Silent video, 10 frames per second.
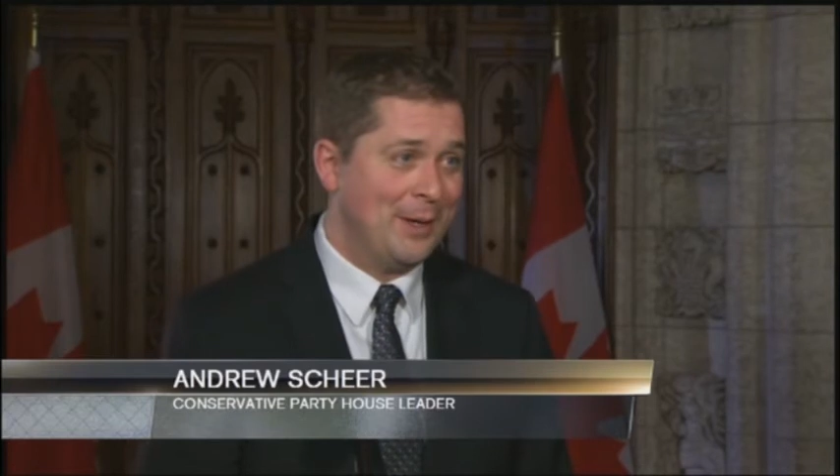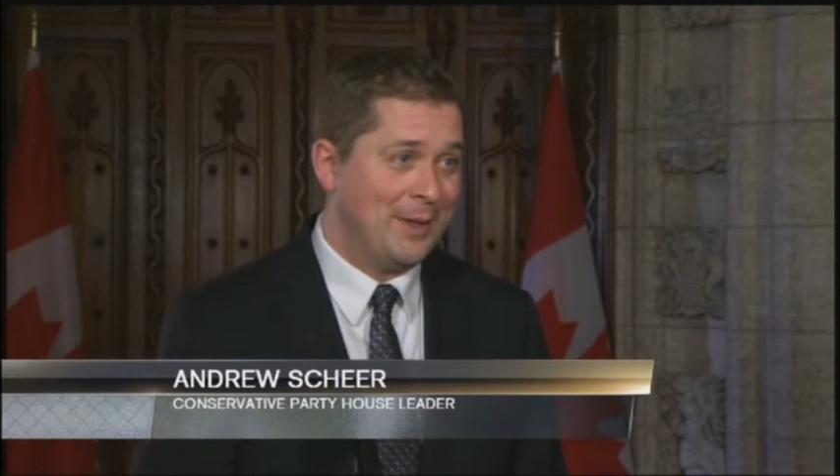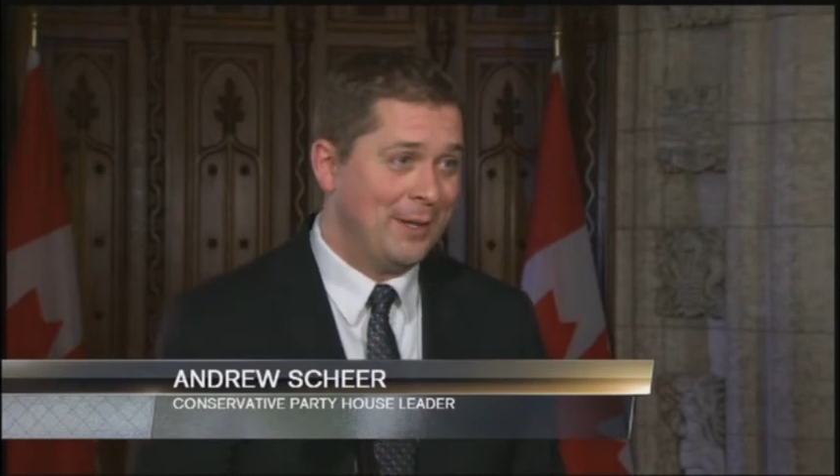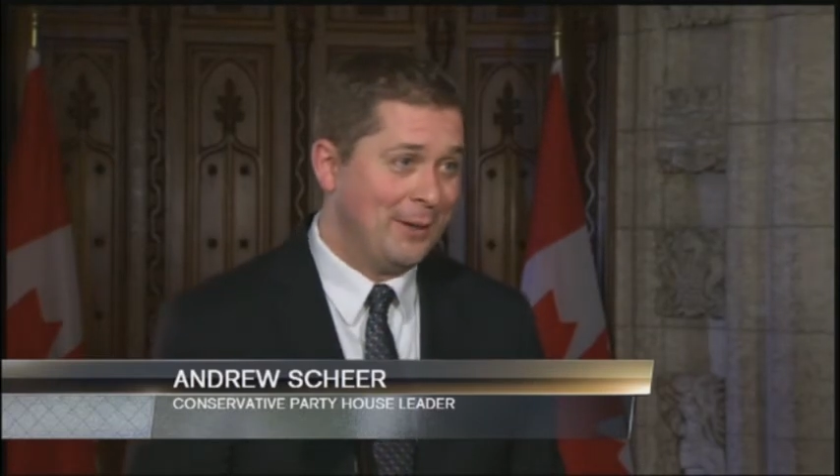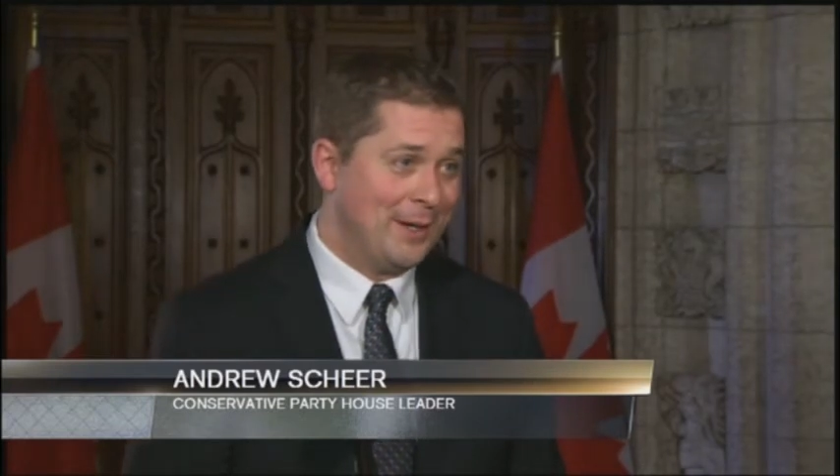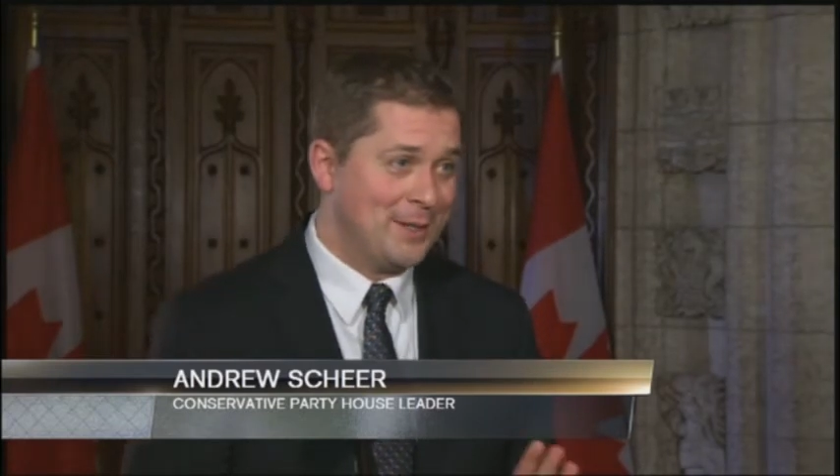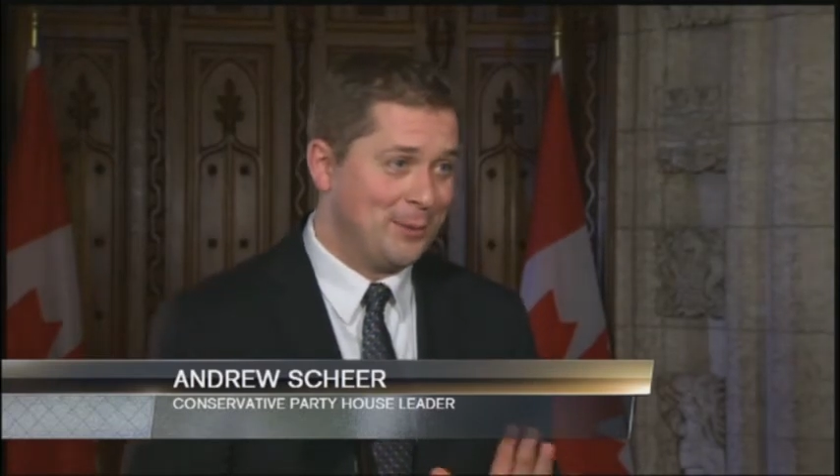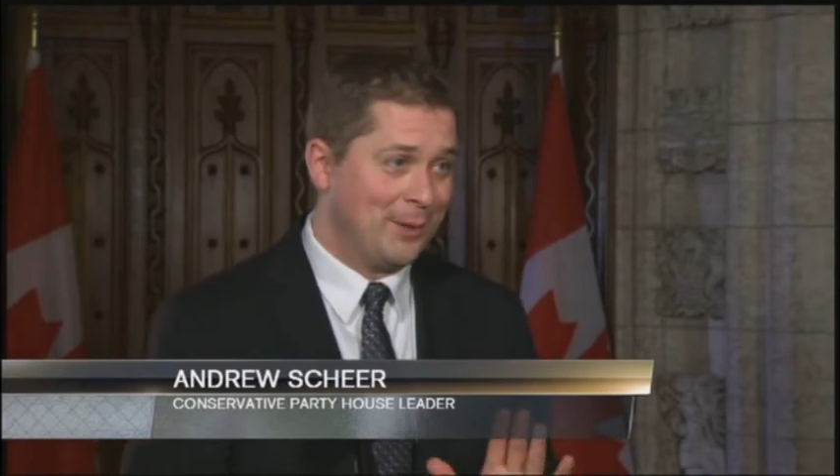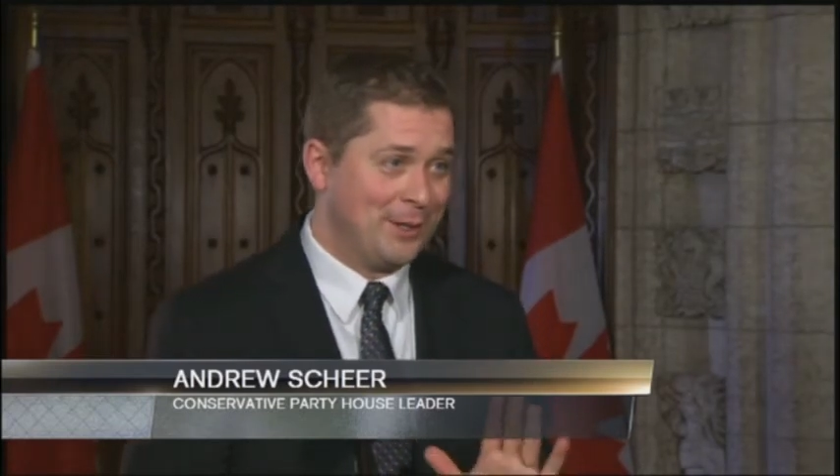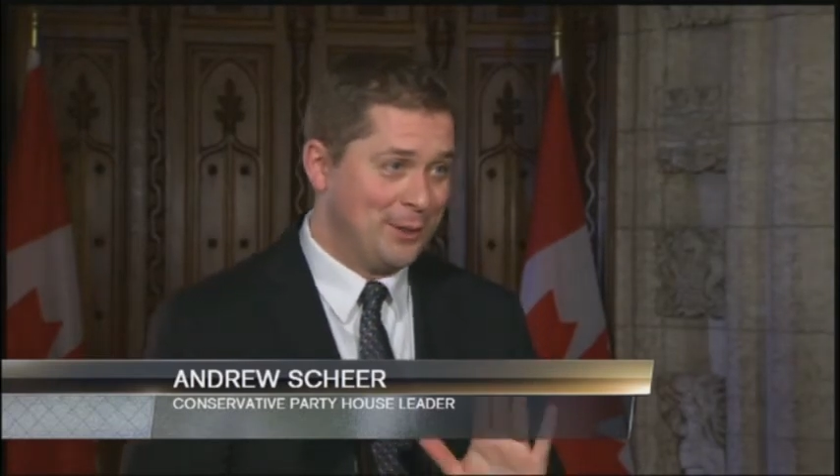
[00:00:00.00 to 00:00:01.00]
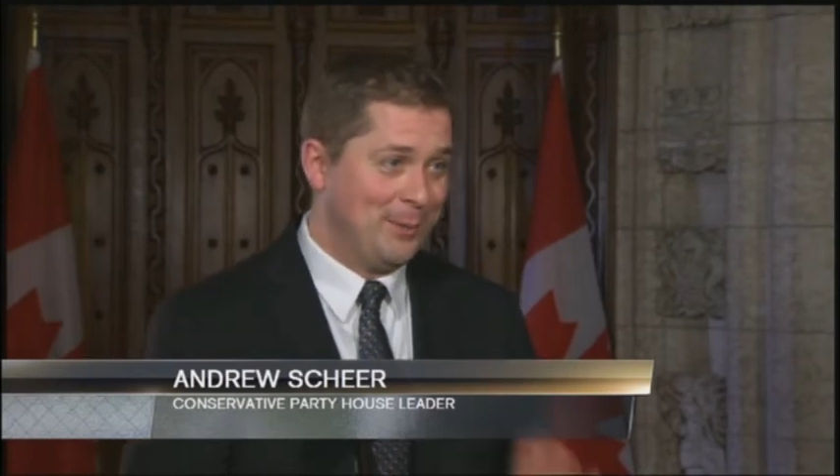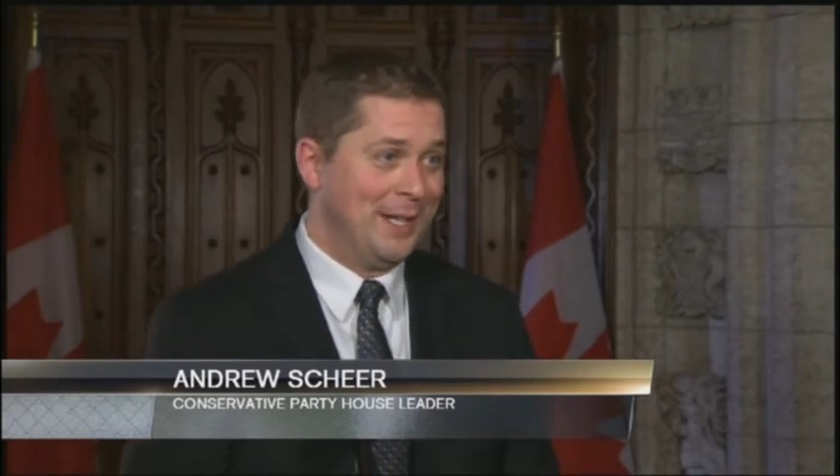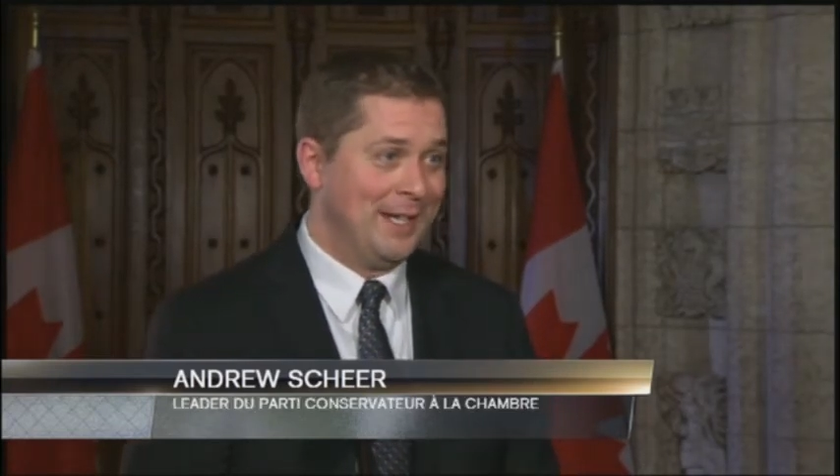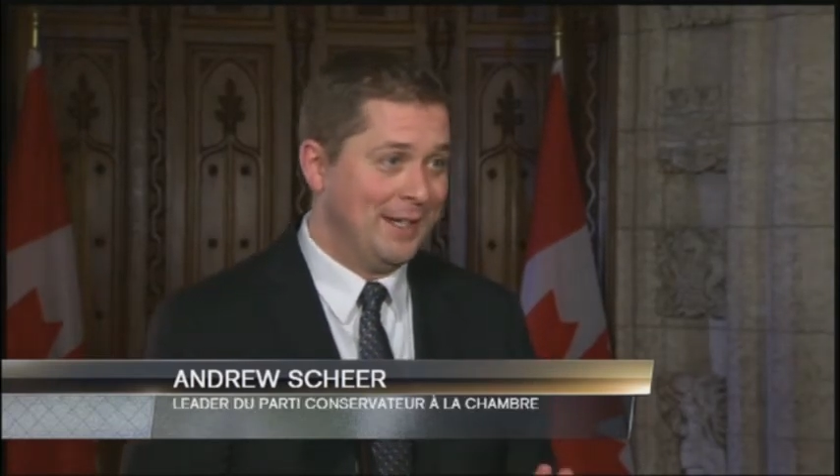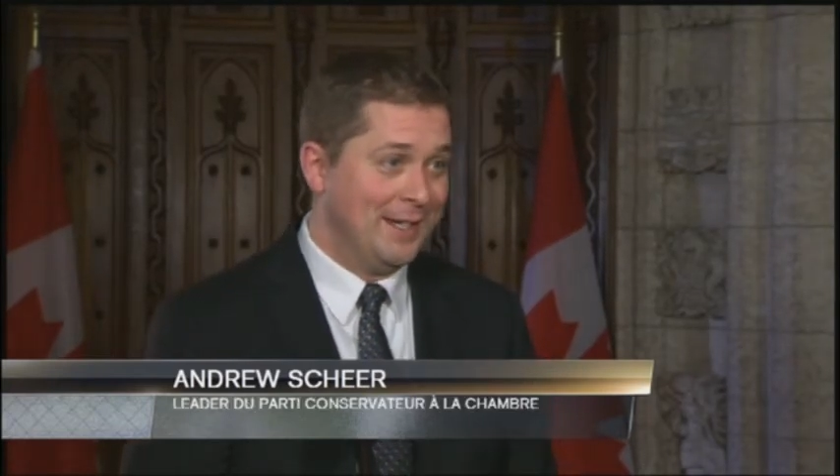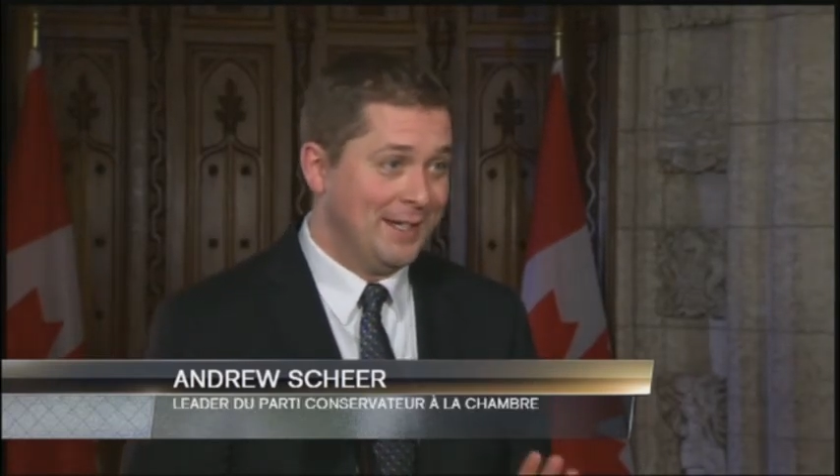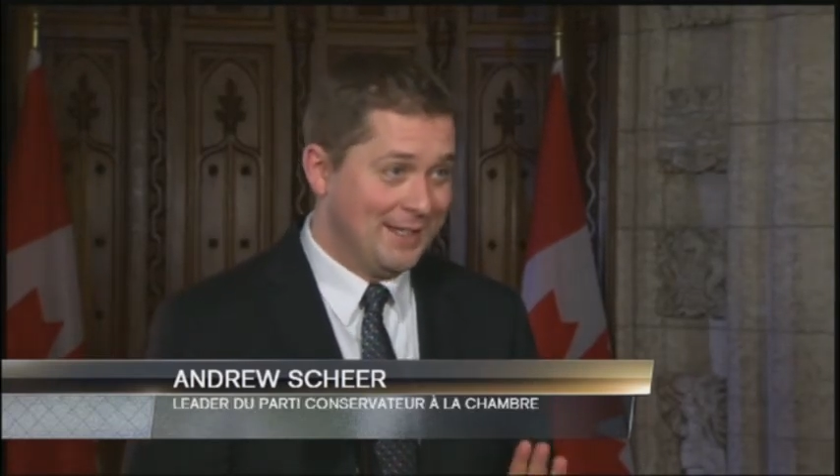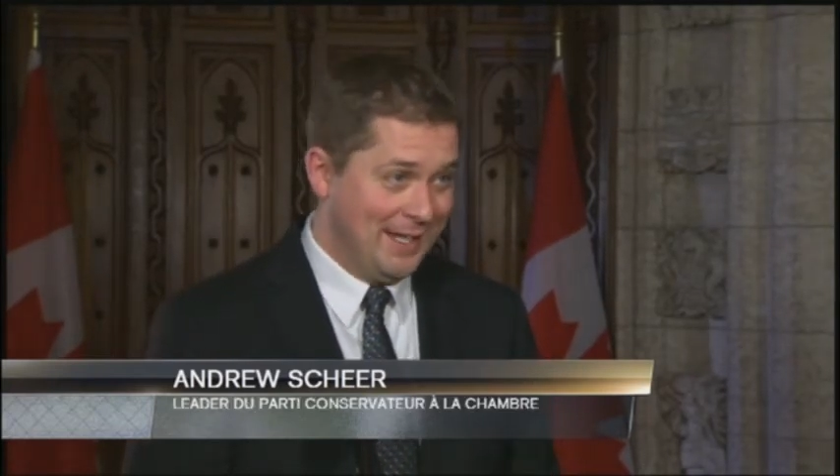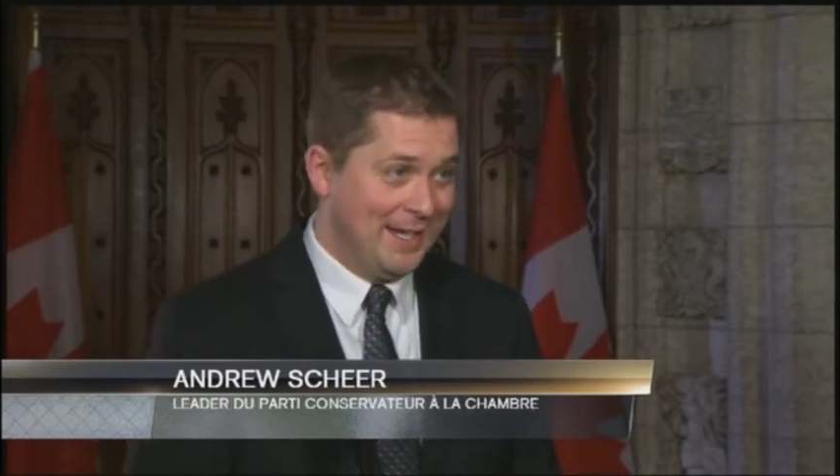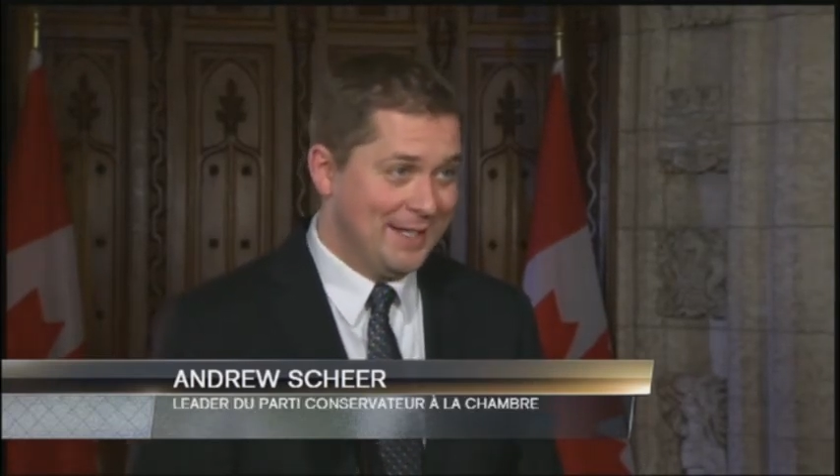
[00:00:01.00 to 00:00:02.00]
I think you guys work too many
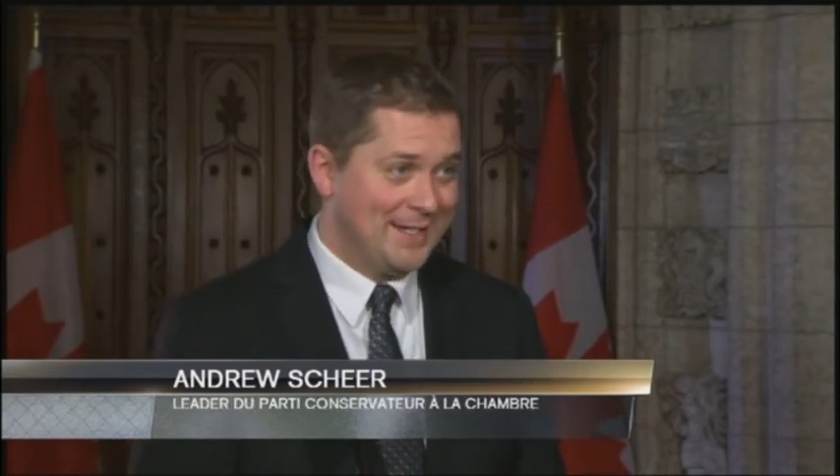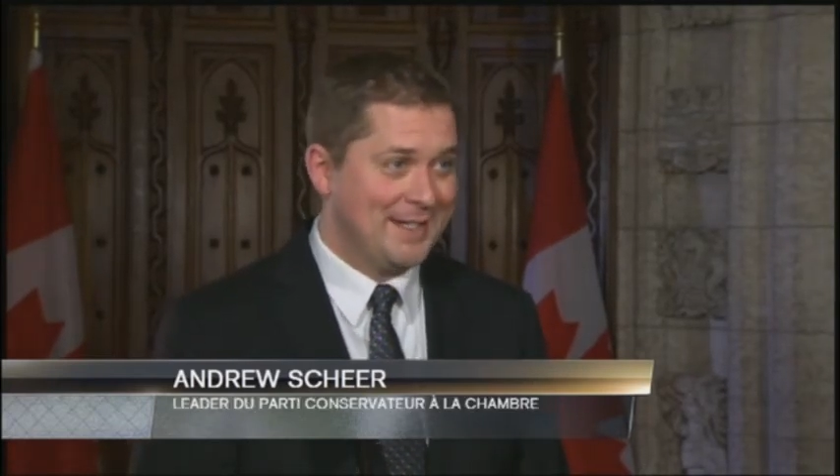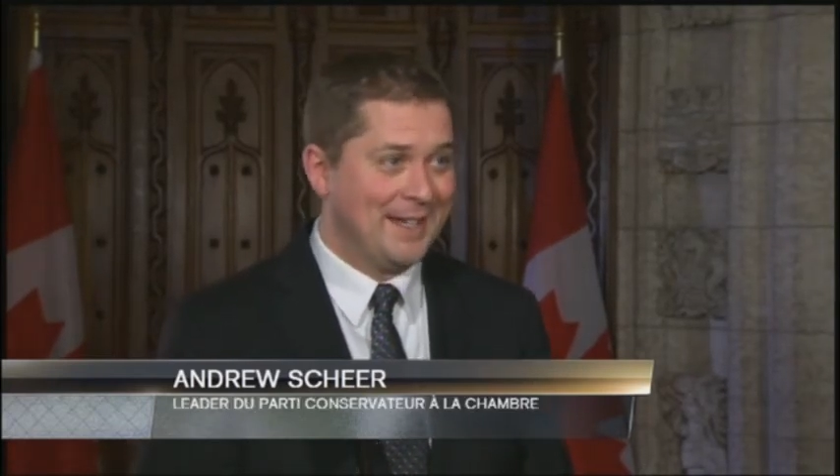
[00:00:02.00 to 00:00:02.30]
days.